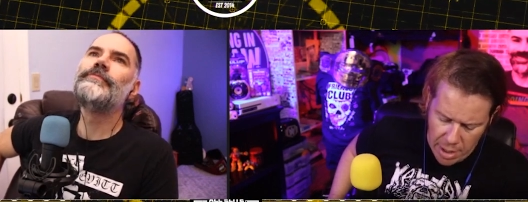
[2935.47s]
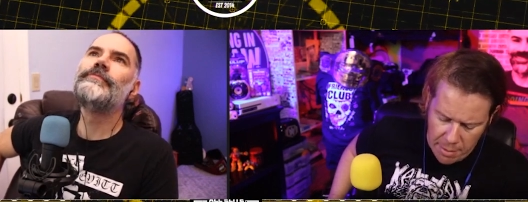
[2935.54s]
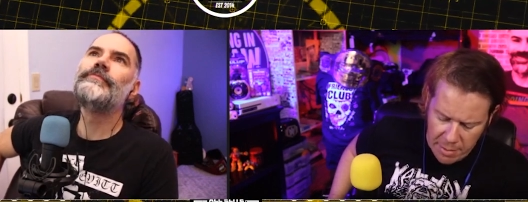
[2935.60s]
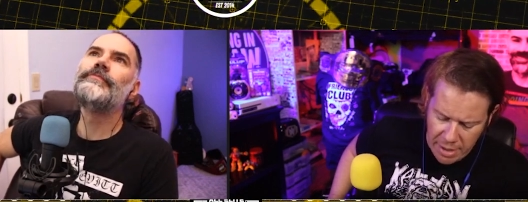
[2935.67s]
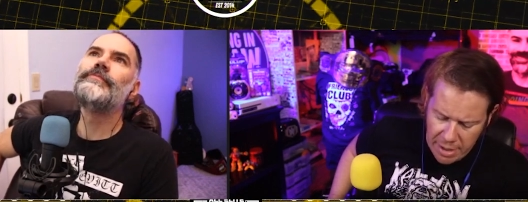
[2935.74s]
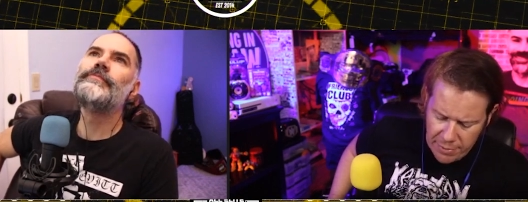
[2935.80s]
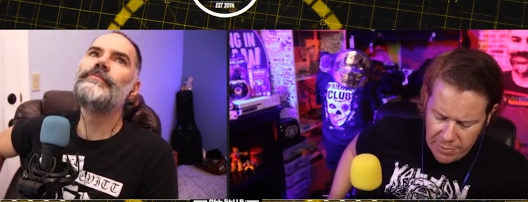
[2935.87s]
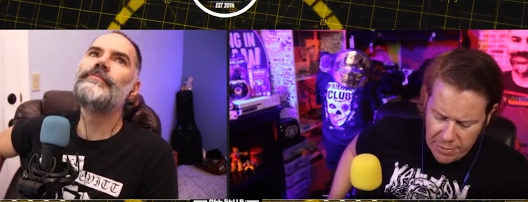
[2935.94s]
Speaker 1: I
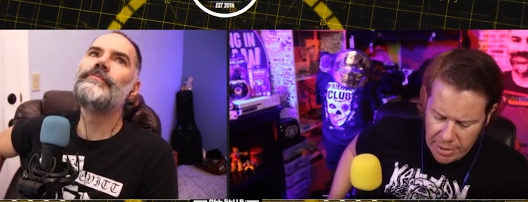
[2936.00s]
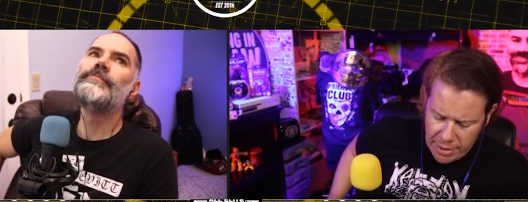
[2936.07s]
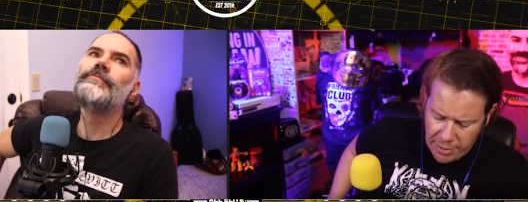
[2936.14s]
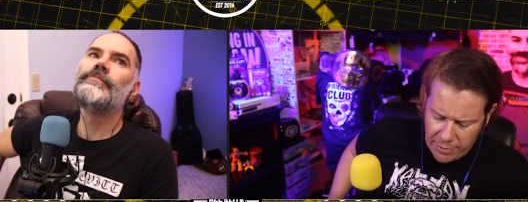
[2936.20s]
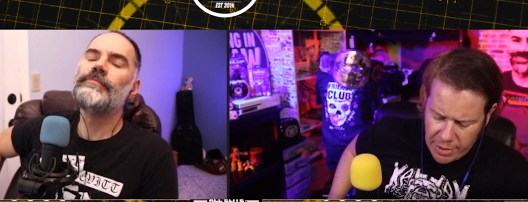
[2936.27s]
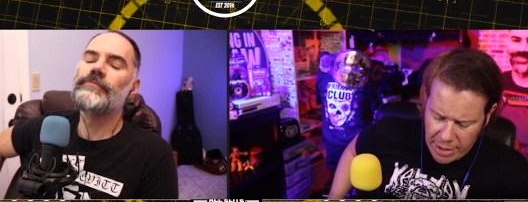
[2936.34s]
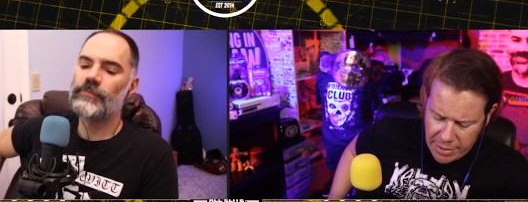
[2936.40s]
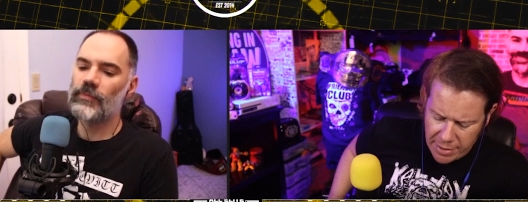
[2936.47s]
mean, given that
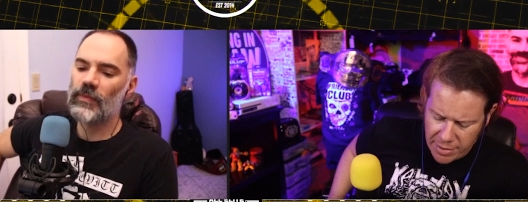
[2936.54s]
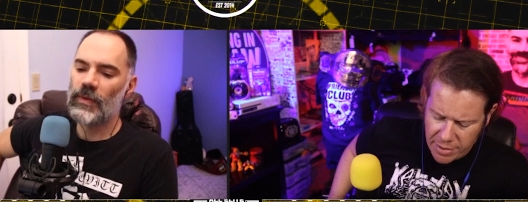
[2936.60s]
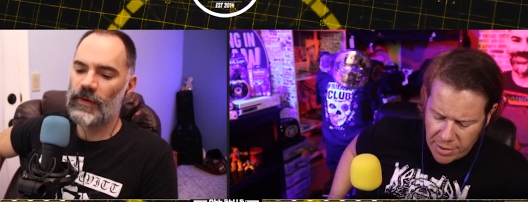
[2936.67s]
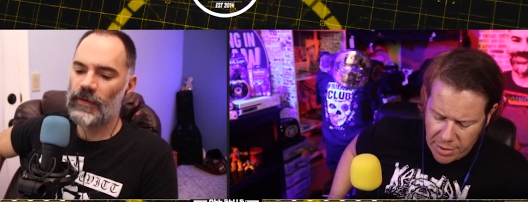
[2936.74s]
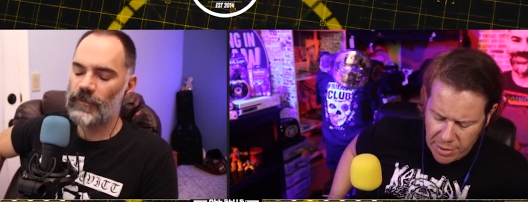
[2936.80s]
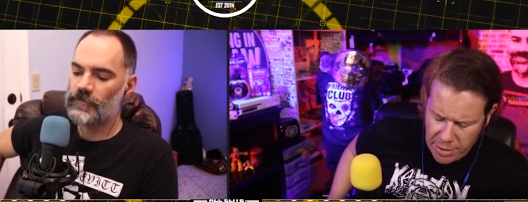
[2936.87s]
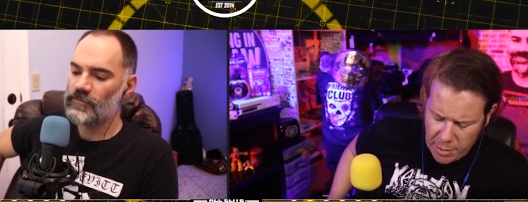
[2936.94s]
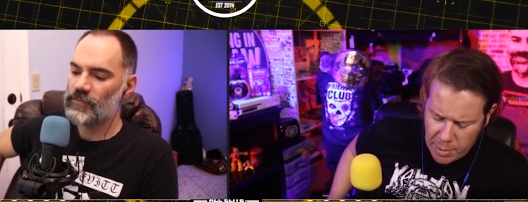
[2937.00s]
they've got this
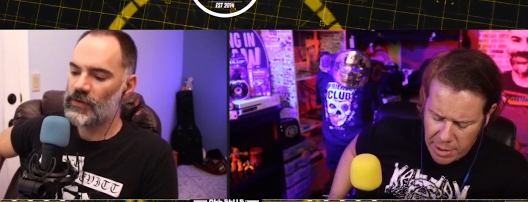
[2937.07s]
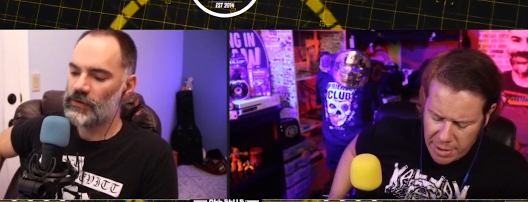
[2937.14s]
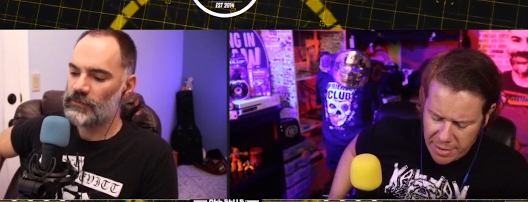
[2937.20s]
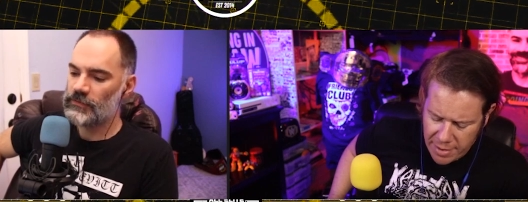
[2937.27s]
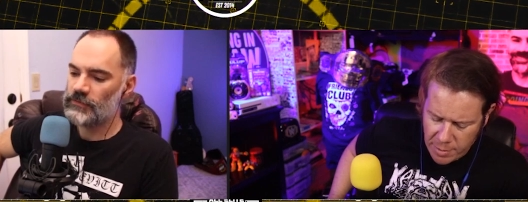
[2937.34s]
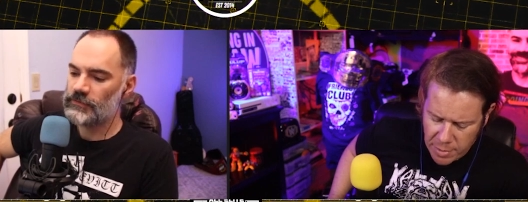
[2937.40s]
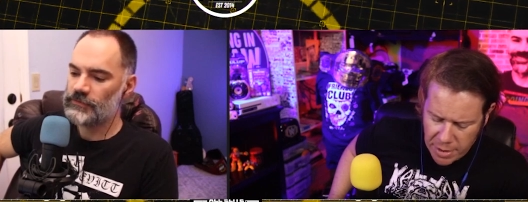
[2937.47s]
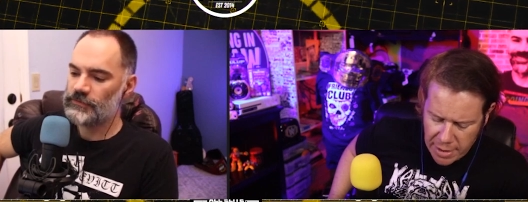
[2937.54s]
tournament,
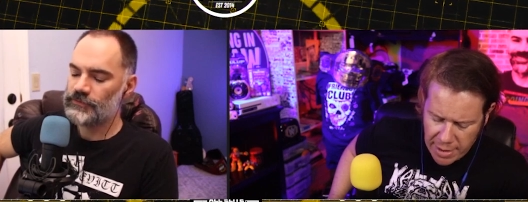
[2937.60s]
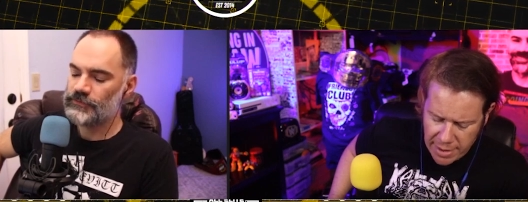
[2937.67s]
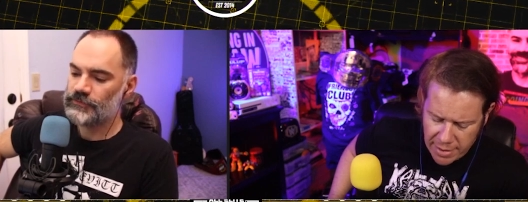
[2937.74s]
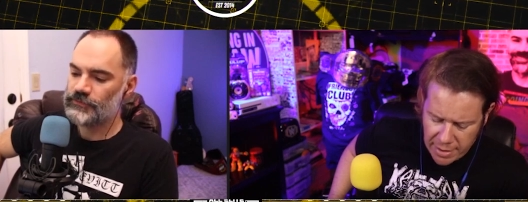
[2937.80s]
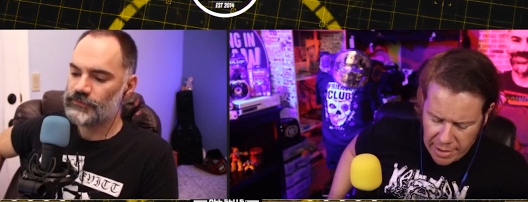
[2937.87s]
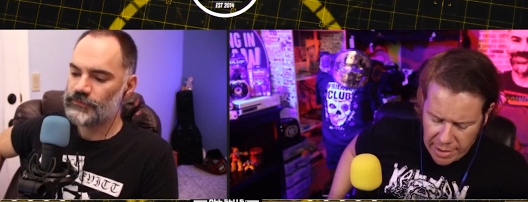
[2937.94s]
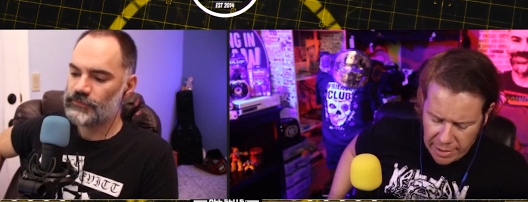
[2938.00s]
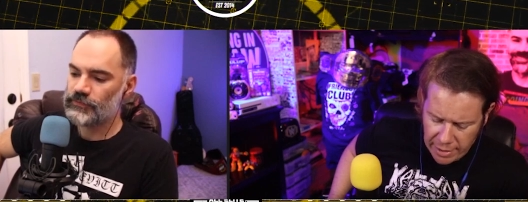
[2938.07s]
it seems
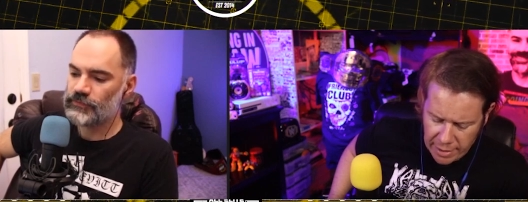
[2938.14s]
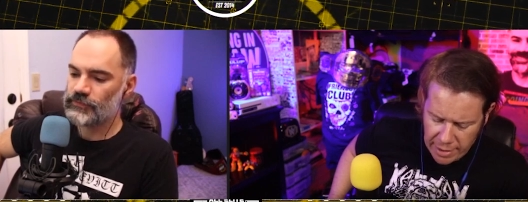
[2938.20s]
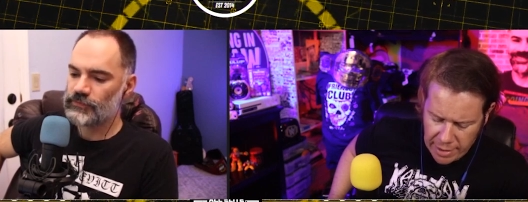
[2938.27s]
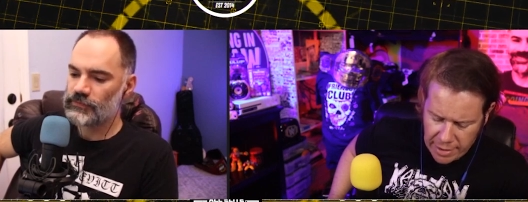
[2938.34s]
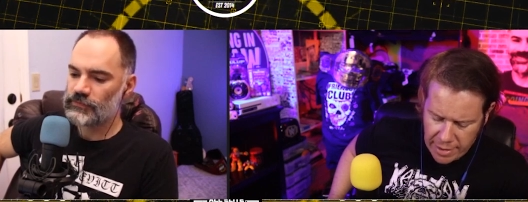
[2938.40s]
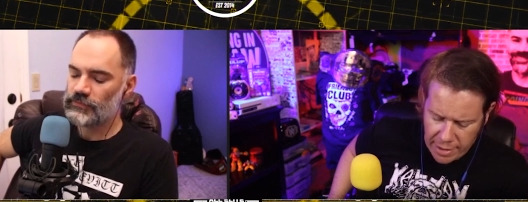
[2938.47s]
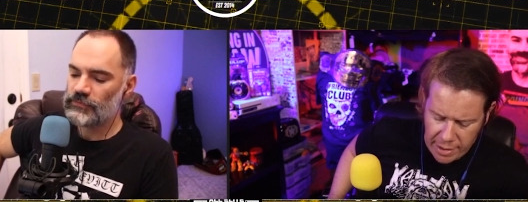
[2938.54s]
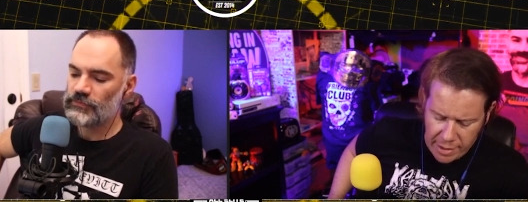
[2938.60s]
less likely
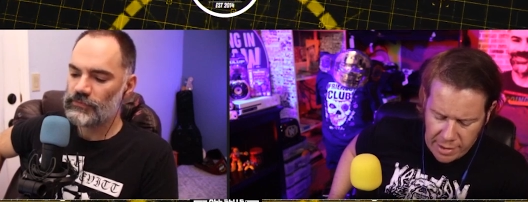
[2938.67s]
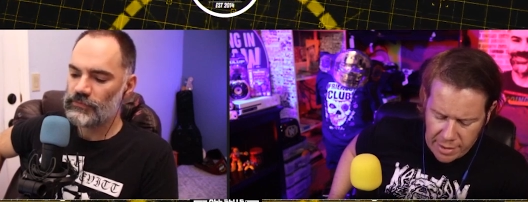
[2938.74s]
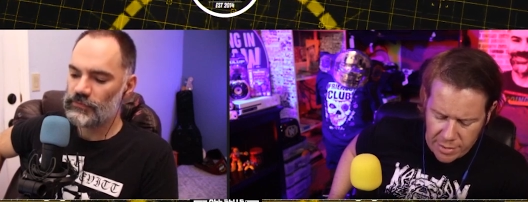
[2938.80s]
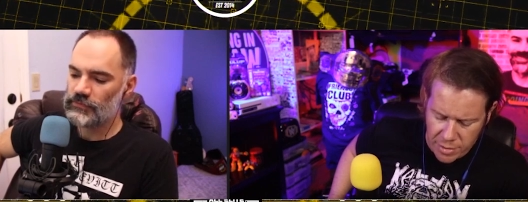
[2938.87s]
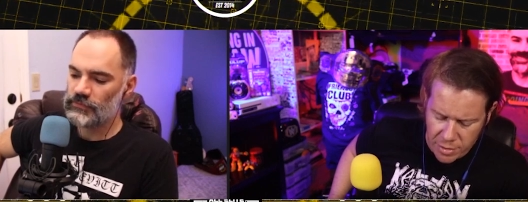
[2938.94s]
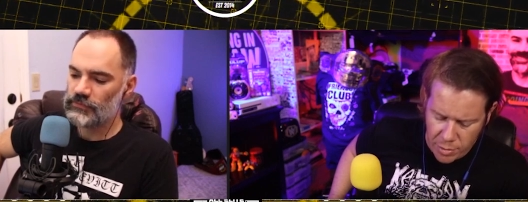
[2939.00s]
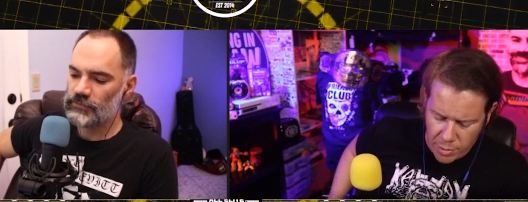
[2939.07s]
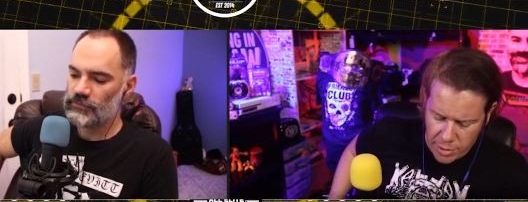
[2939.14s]
that Kenny
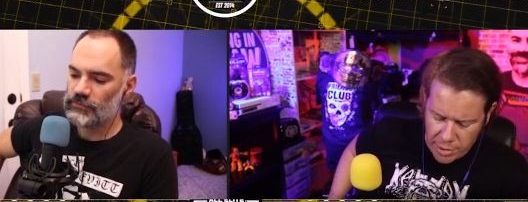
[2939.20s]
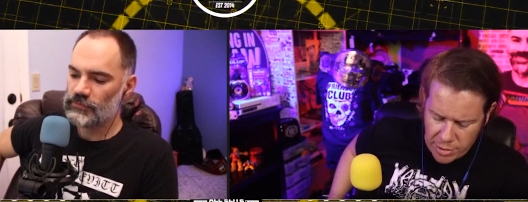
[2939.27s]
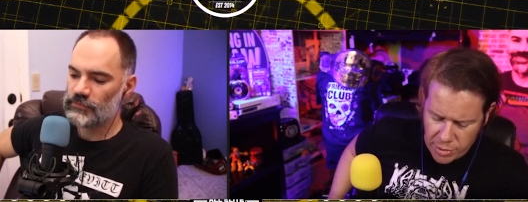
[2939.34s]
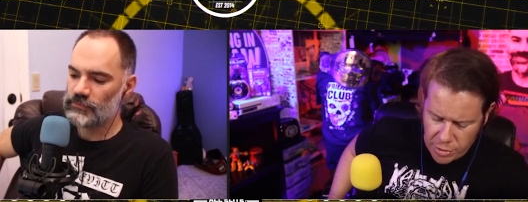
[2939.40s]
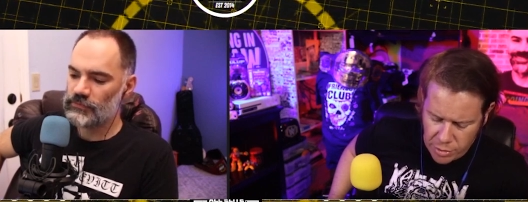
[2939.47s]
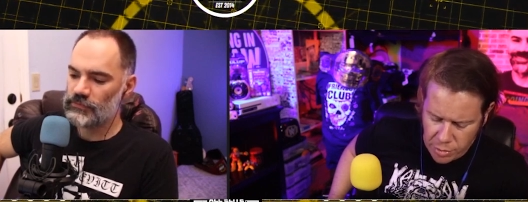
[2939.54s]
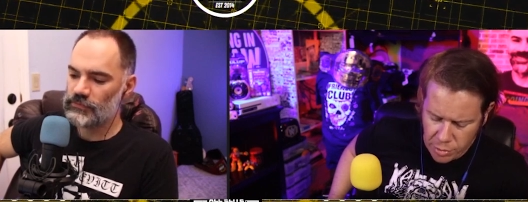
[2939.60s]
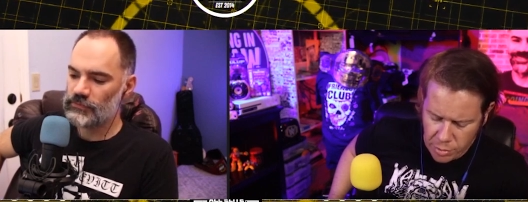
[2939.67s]
is going
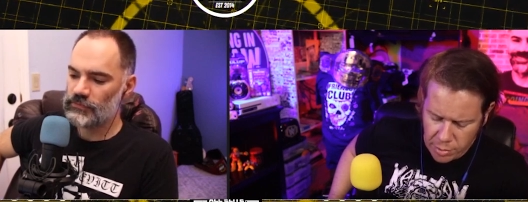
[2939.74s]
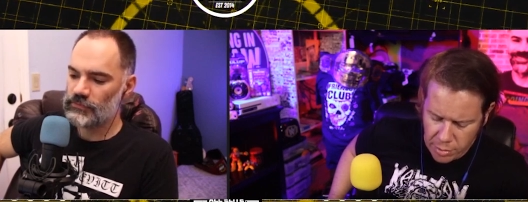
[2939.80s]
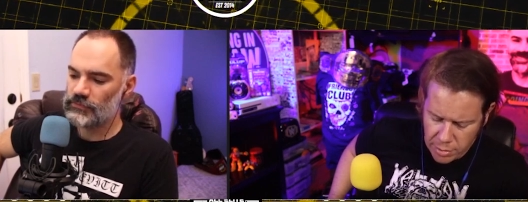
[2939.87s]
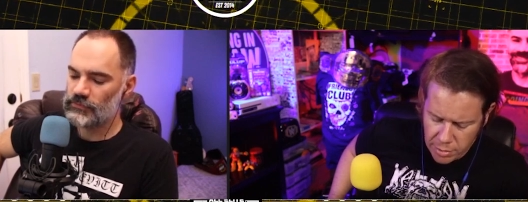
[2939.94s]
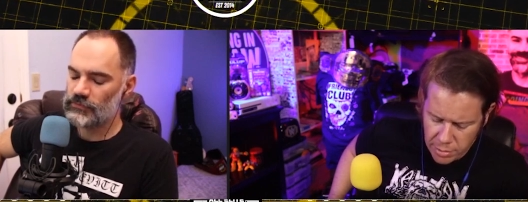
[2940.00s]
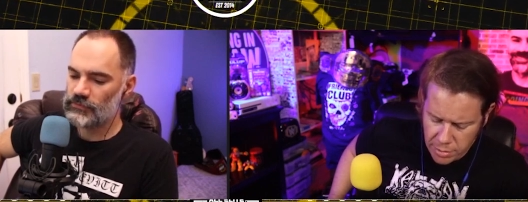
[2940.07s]
to.